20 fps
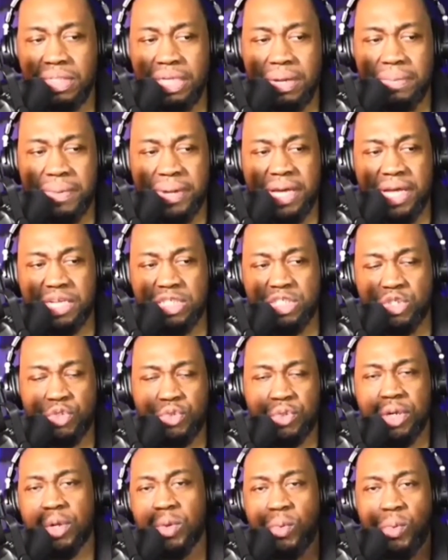because
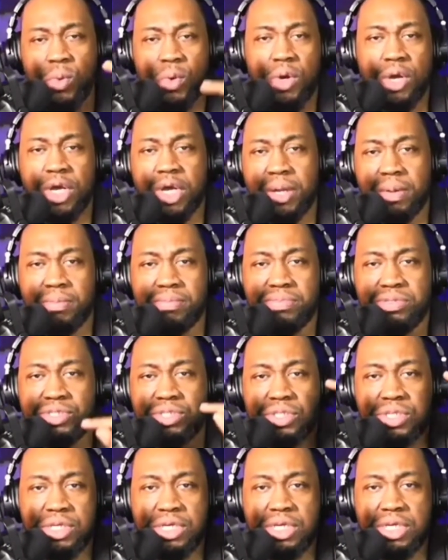Trick
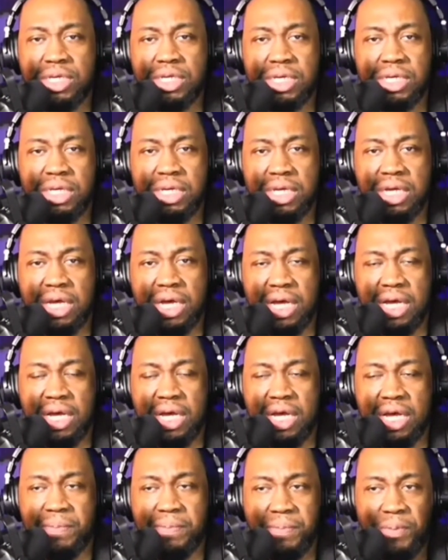Williams
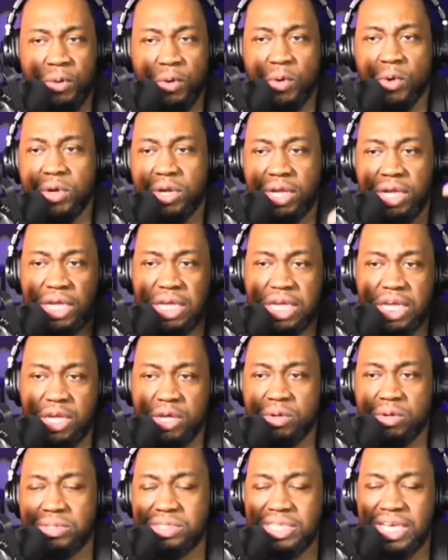pulled a
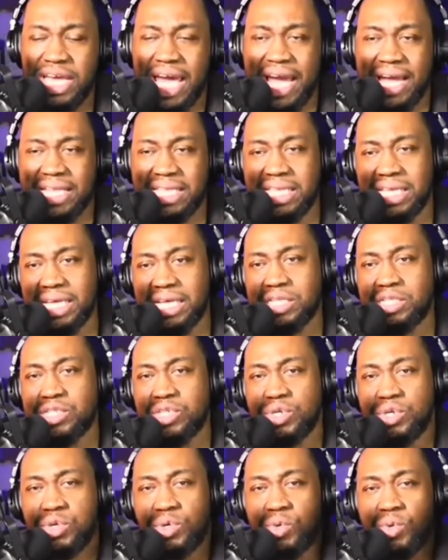heel tactic
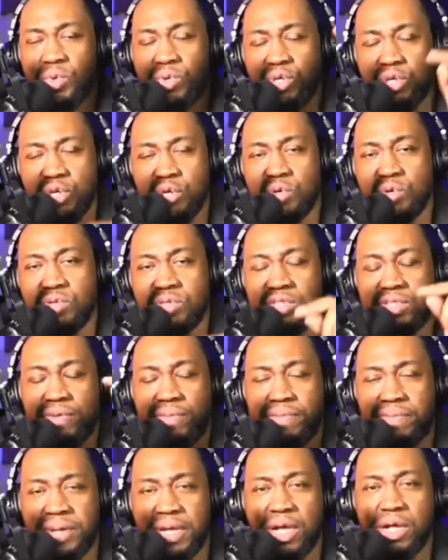to use the
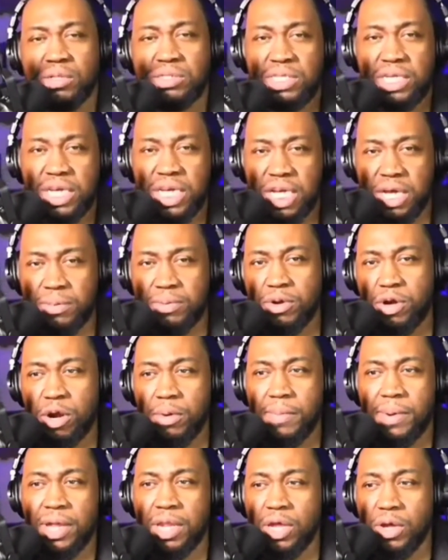belt to help
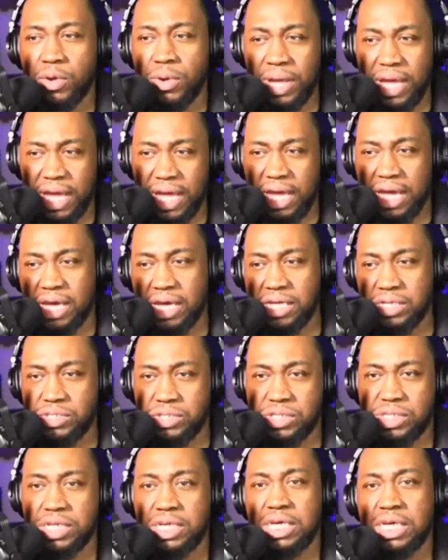Carmelo
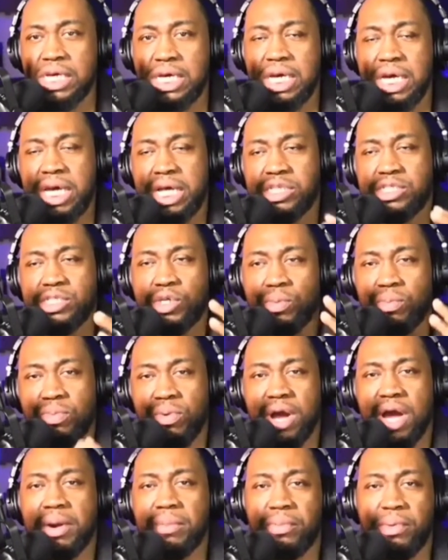Hayes, and so
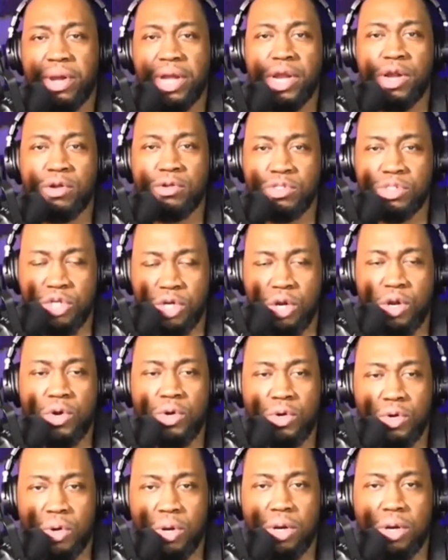Bron Breakker
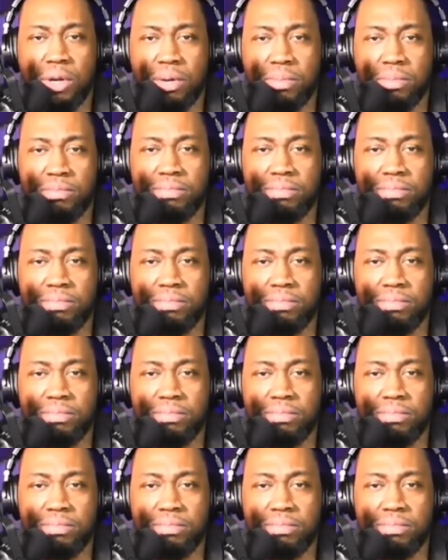turned on him.